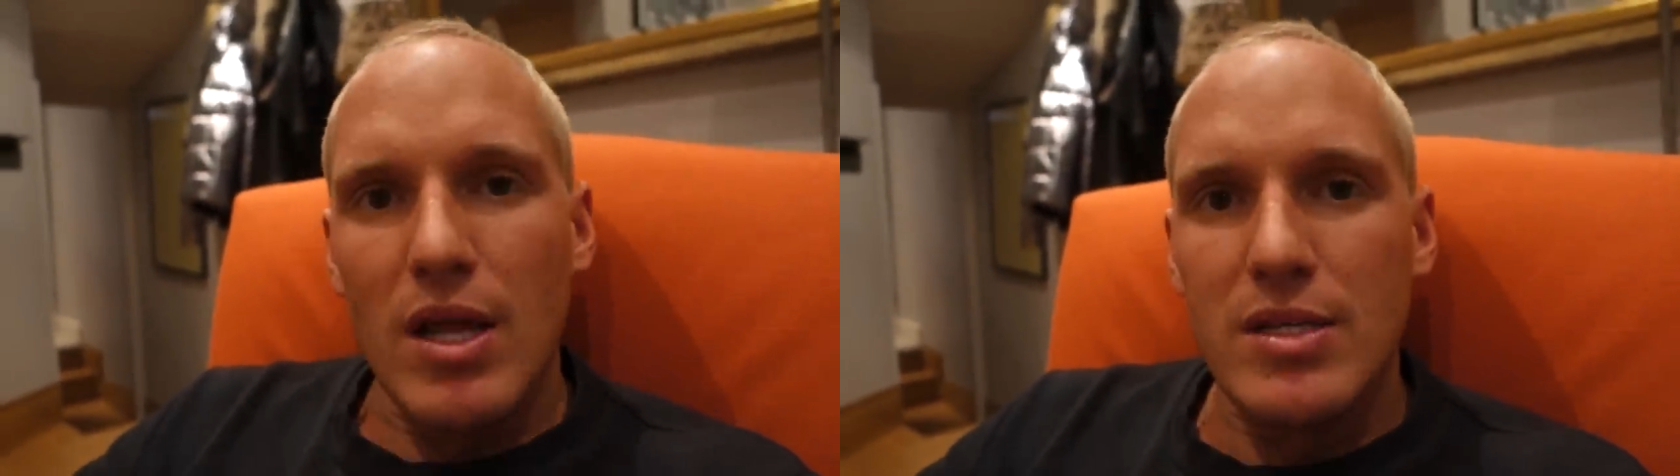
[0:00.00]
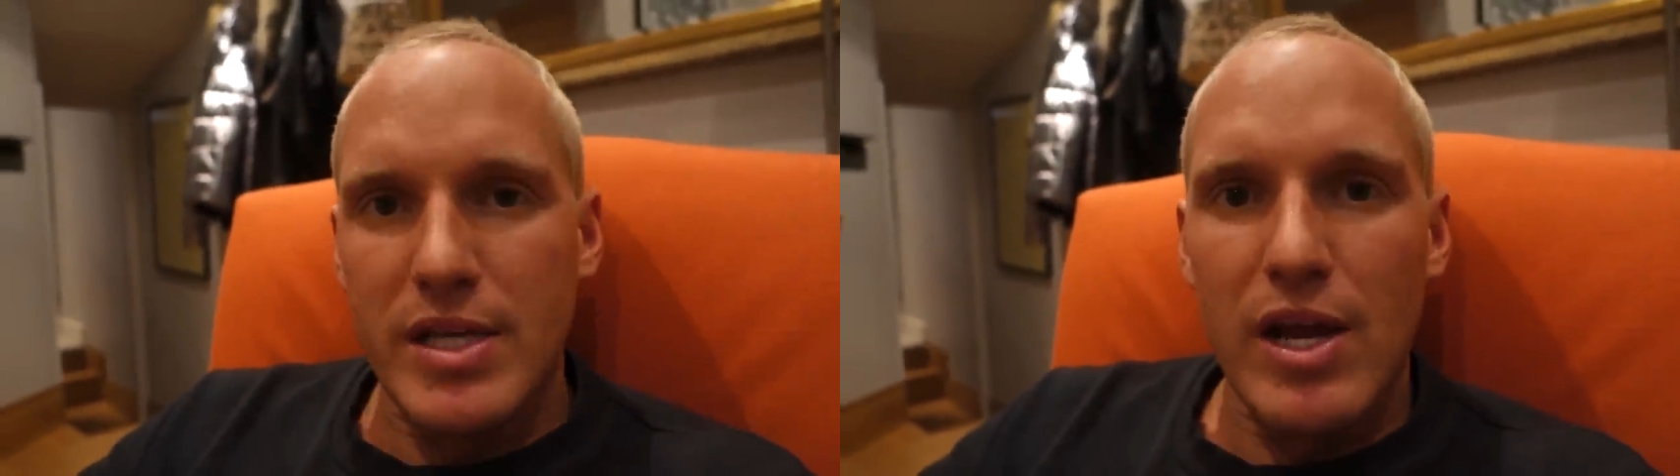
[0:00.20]

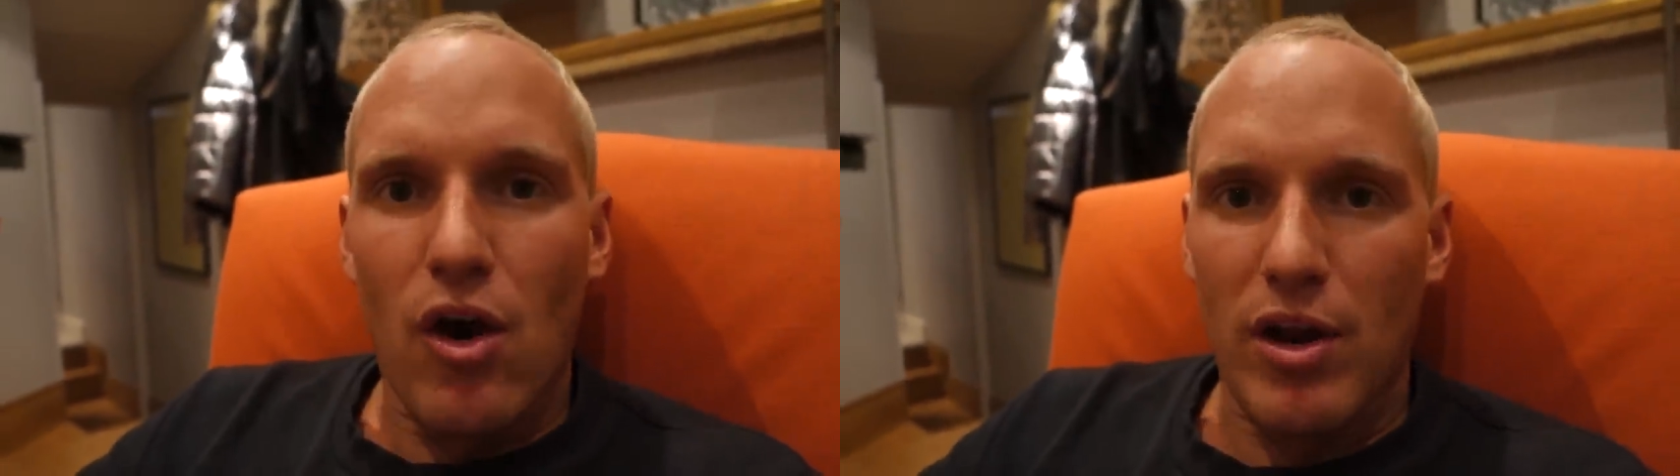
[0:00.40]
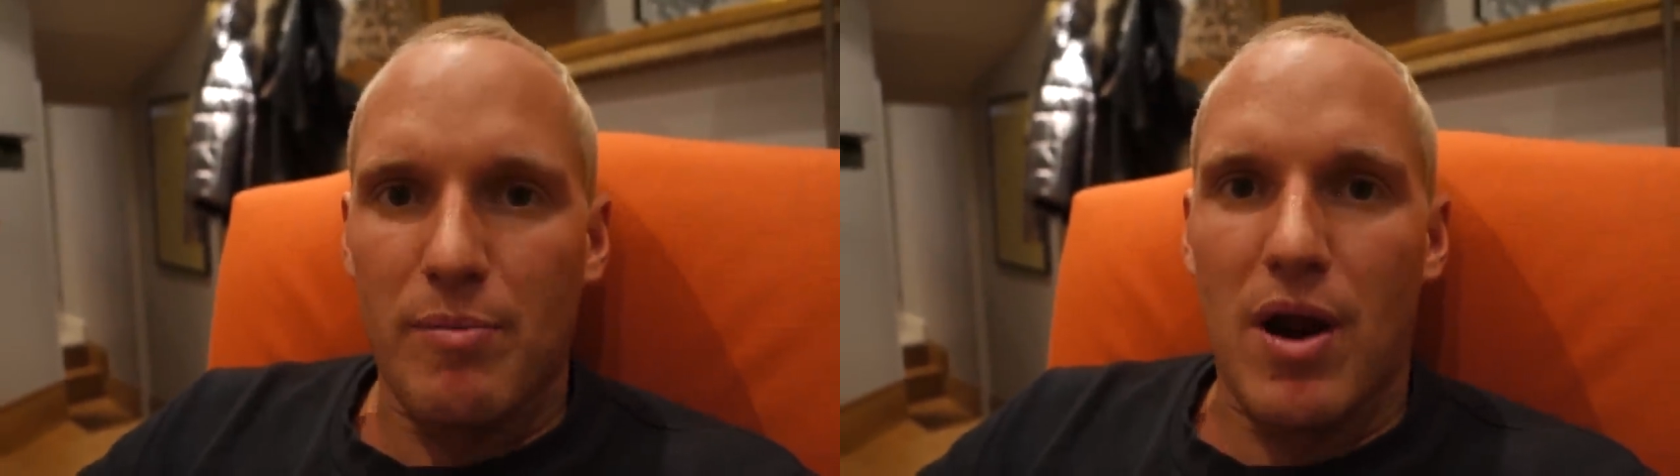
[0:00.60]
Seeing
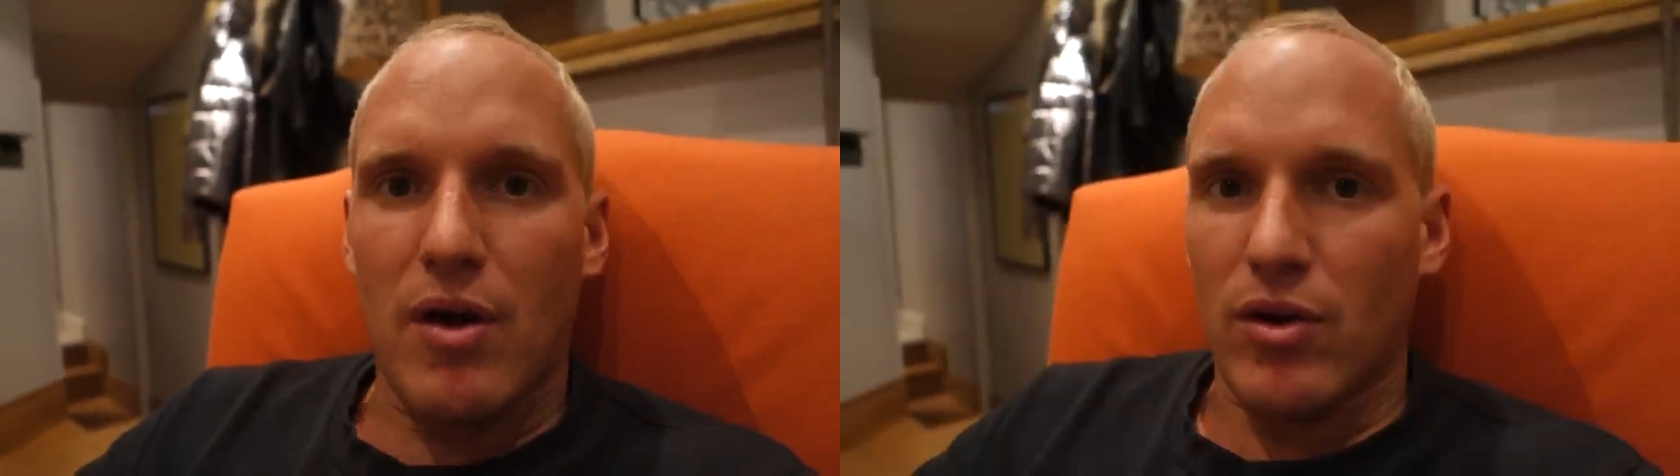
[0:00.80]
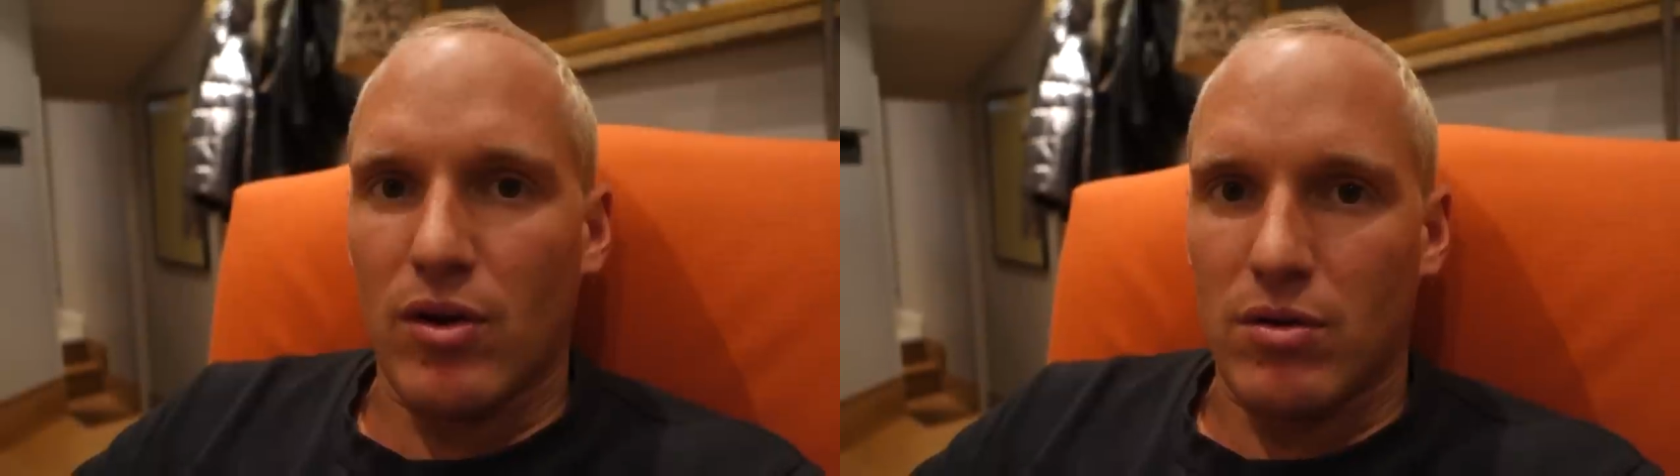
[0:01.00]
Ollie
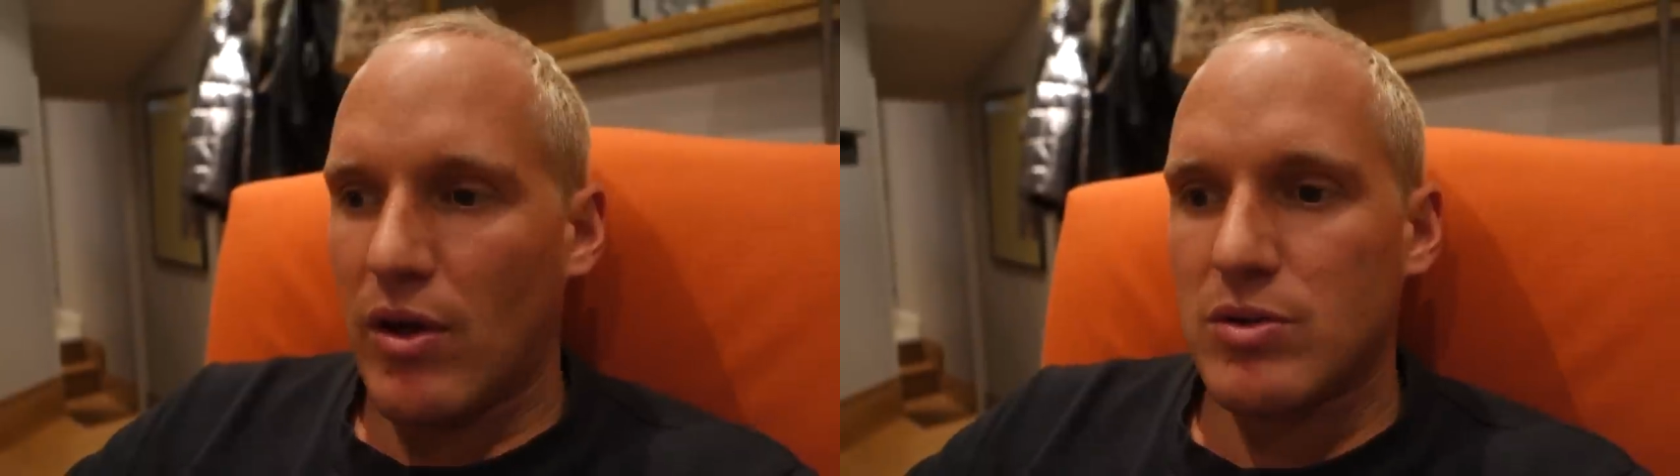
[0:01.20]
Proudlock.